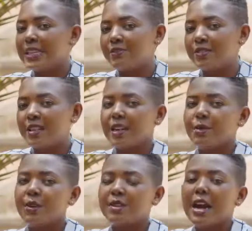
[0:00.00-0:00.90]
I feel like
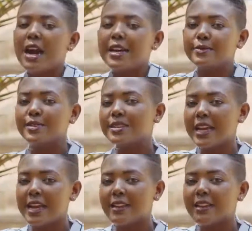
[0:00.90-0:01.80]
when I am
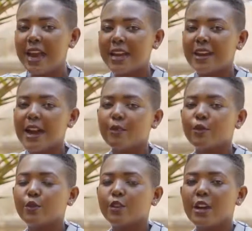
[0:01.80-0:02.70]
selling and I have
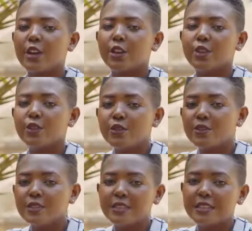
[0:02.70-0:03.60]
got a
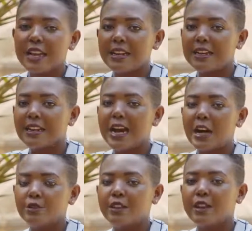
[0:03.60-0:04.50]
huge selling
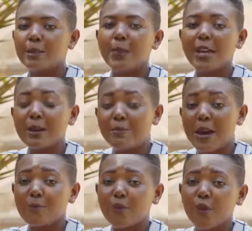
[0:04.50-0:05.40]
out there, making
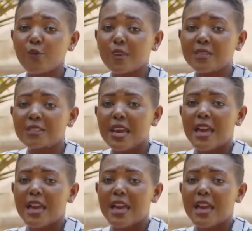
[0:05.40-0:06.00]
my profits,